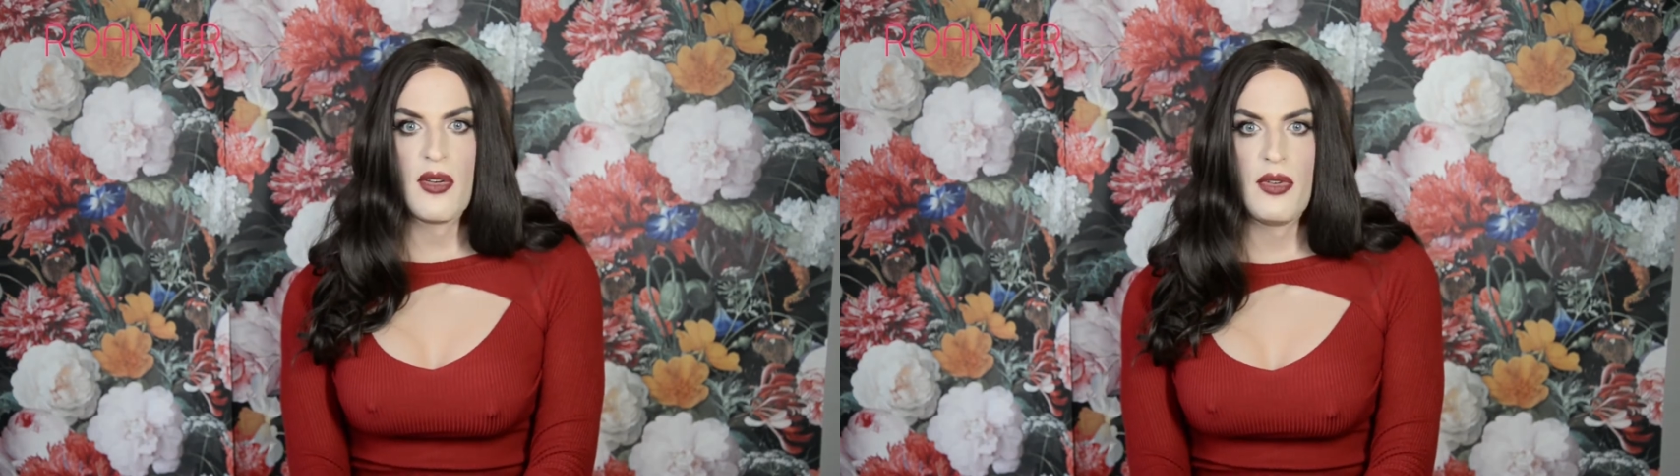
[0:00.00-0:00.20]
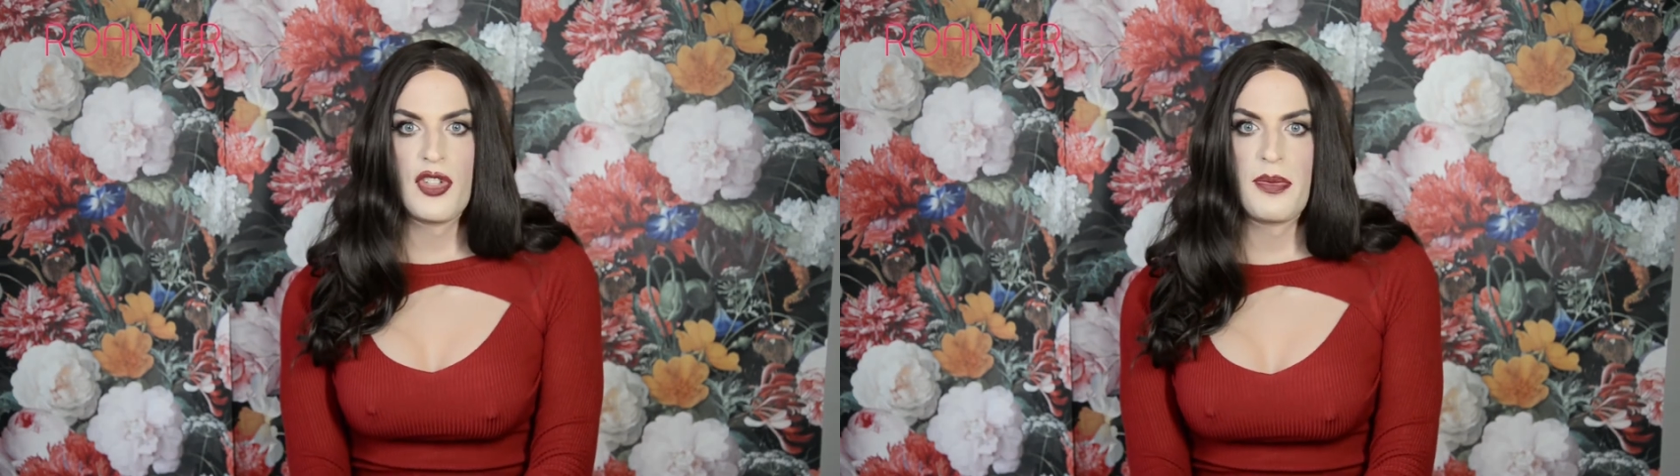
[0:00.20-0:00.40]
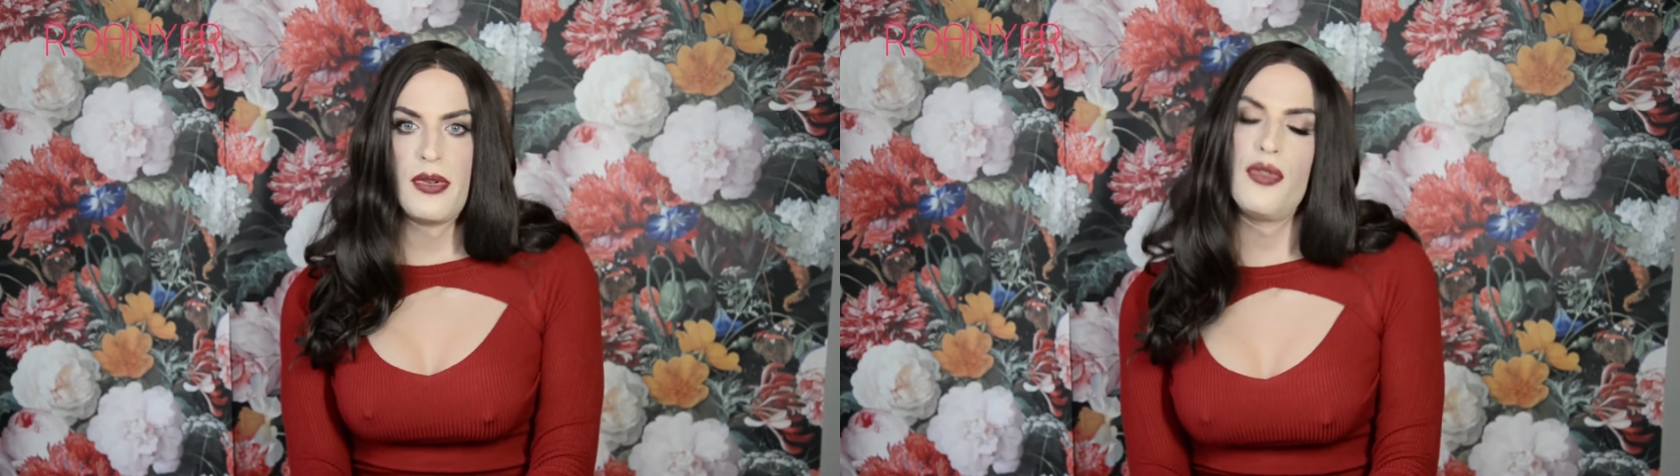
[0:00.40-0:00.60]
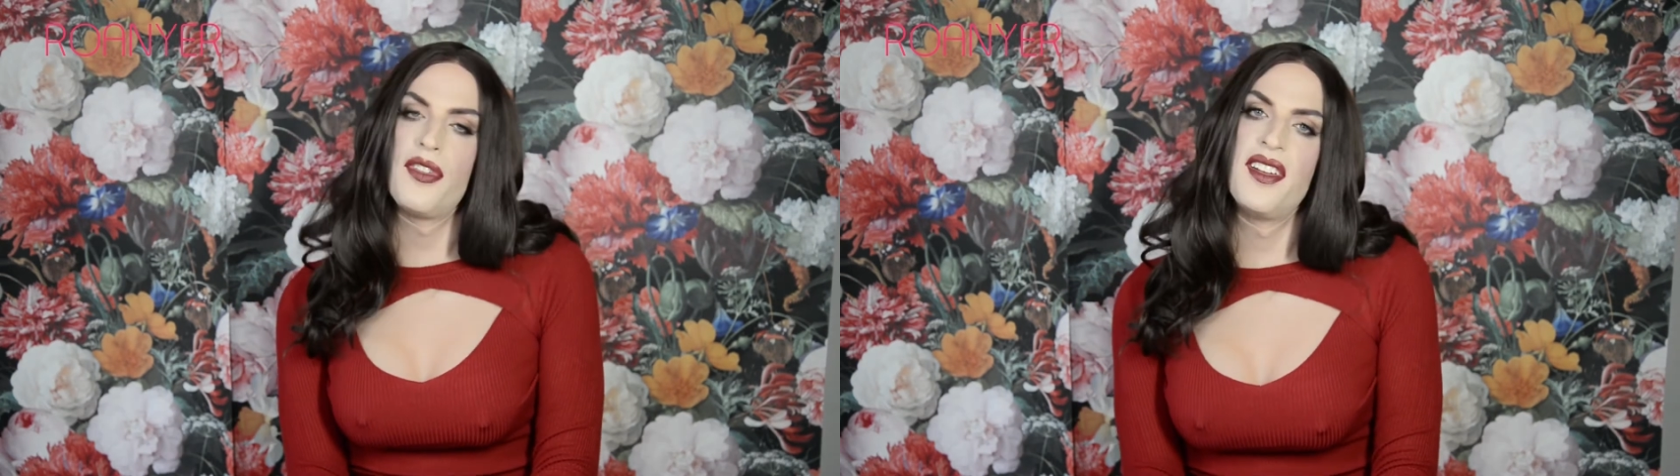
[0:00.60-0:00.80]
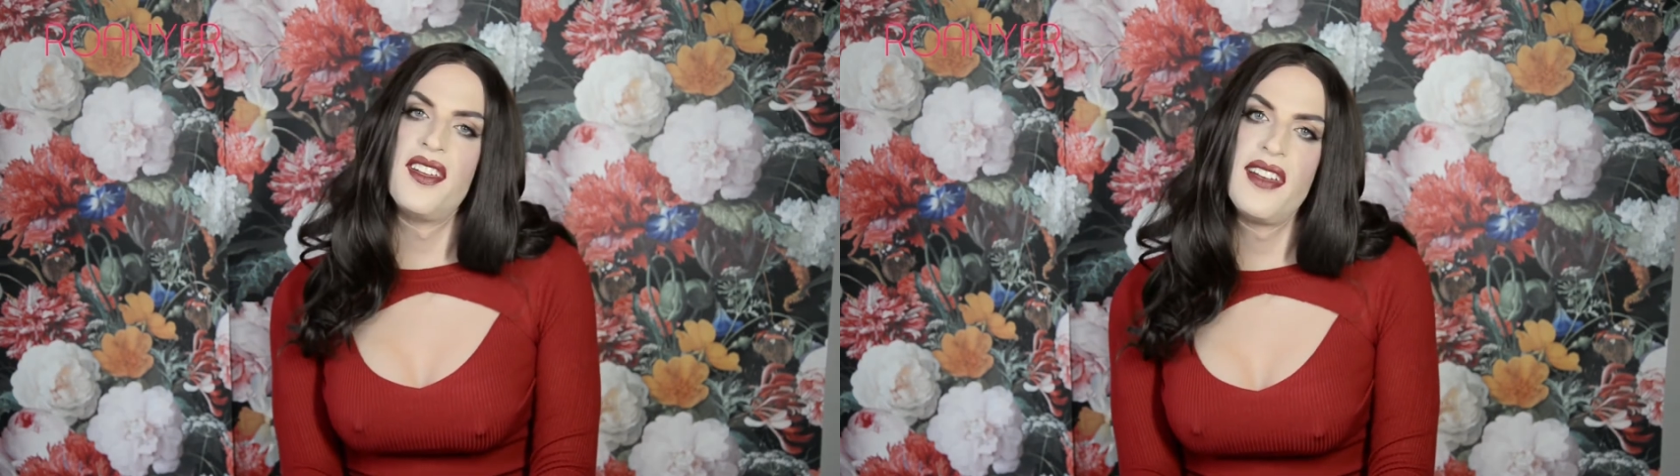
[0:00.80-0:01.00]
which prove
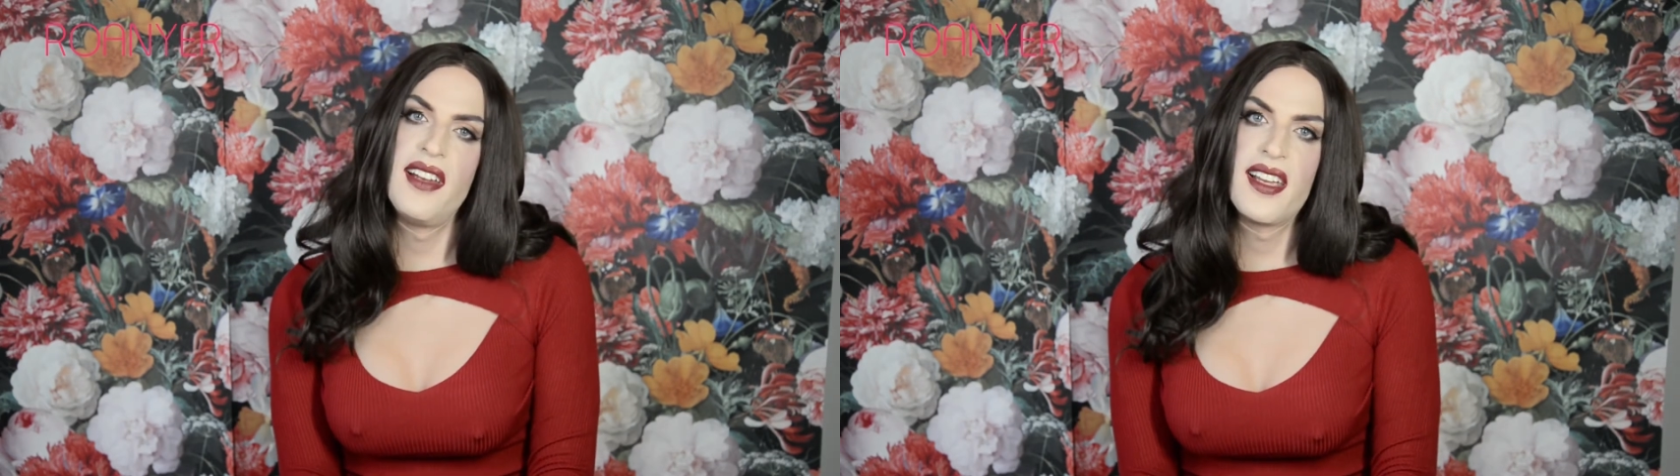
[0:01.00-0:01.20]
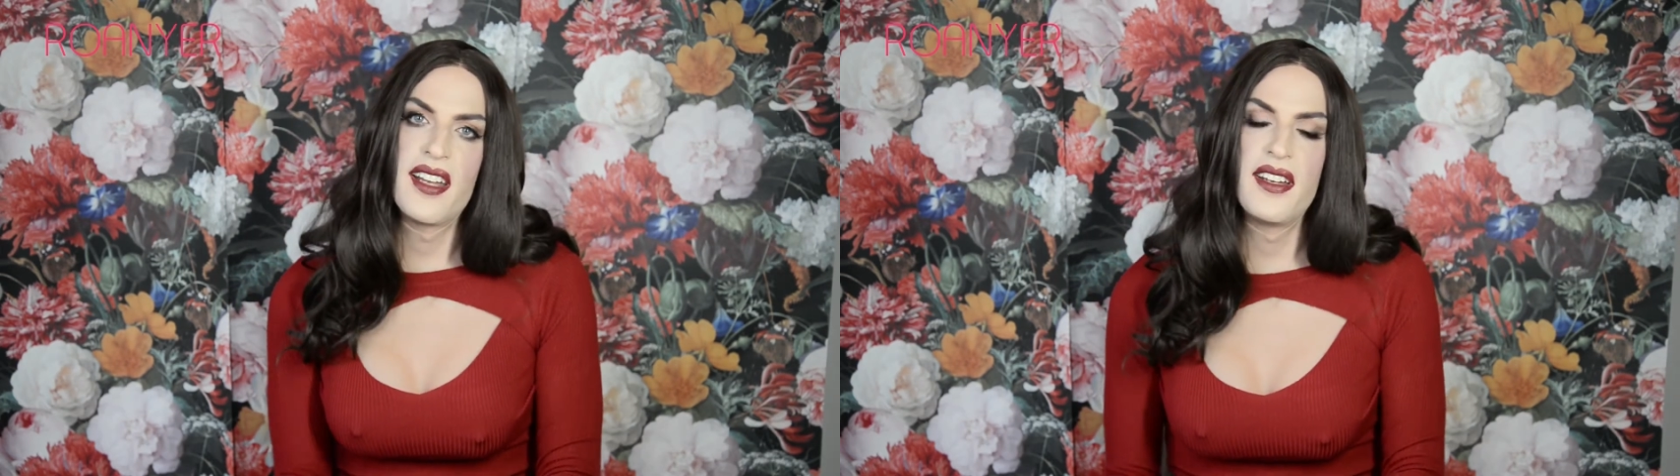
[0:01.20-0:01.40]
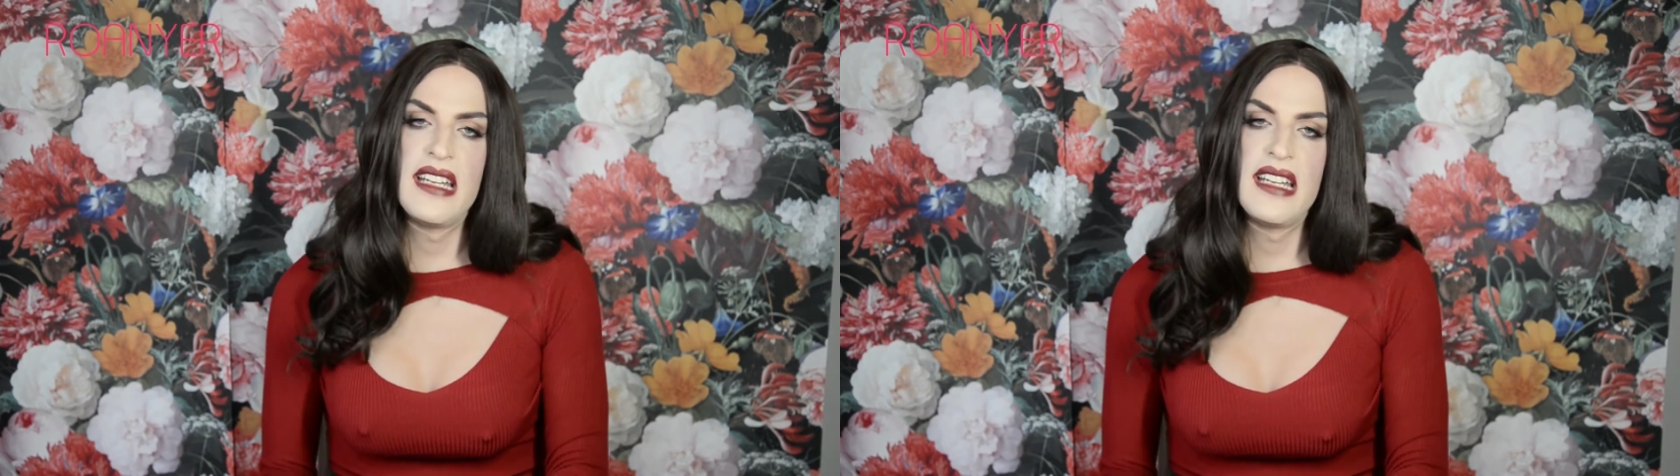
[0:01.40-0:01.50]
that the silicone